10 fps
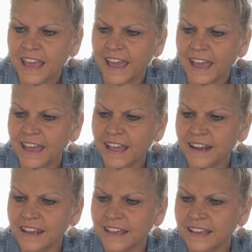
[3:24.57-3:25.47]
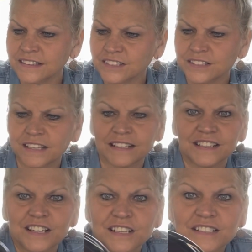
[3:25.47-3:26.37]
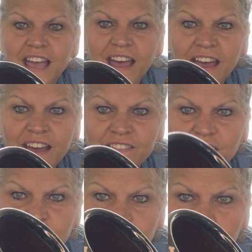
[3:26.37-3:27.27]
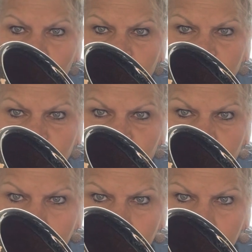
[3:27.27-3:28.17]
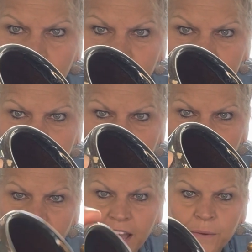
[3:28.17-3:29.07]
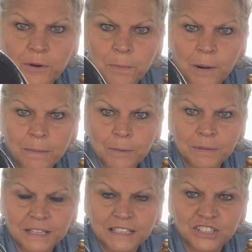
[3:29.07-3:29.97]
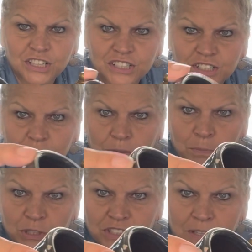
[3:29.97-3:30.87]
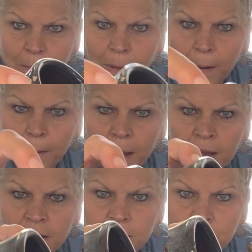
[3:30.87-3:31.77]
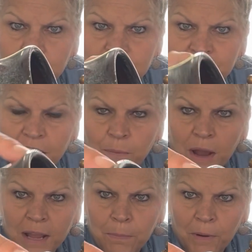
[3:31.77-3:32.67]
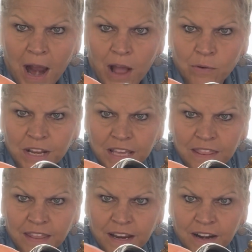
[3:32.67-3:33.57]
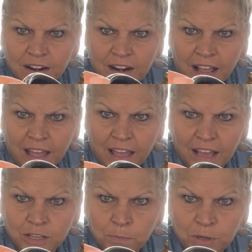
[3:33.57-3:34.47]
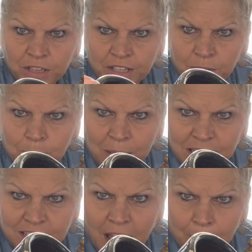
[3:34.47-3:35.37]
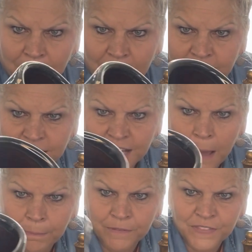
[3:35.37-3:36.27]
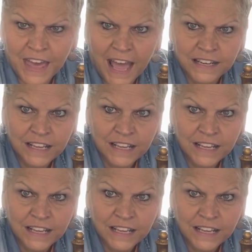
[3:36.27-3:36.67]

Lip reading: and it does have a small little chip right there. I will probably just put some DIY brown in there and put a little big top on the top of that.